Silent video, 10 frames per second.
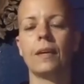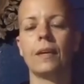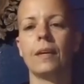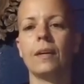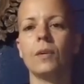
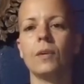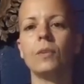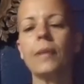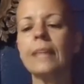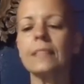When we
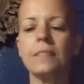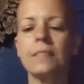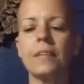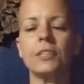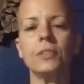identify
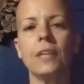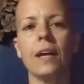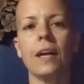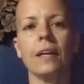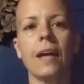
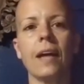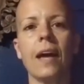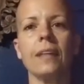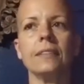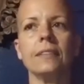shunyata
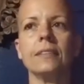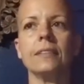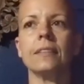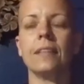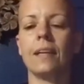as
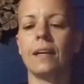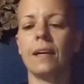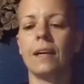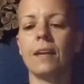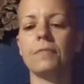
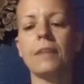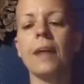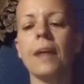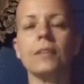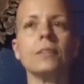a
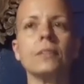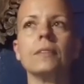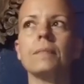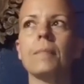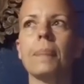final
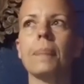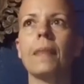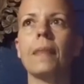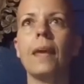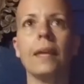
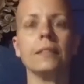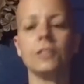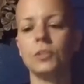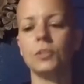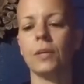end
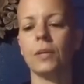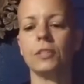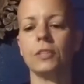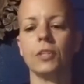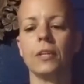to our
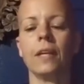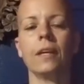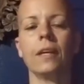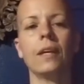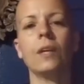journey,
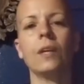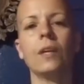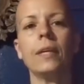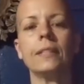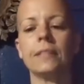we
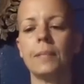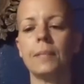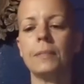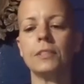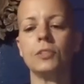slip
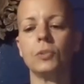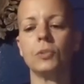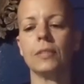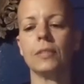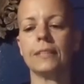into
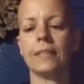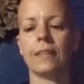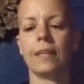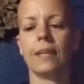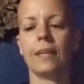dualistic thinking.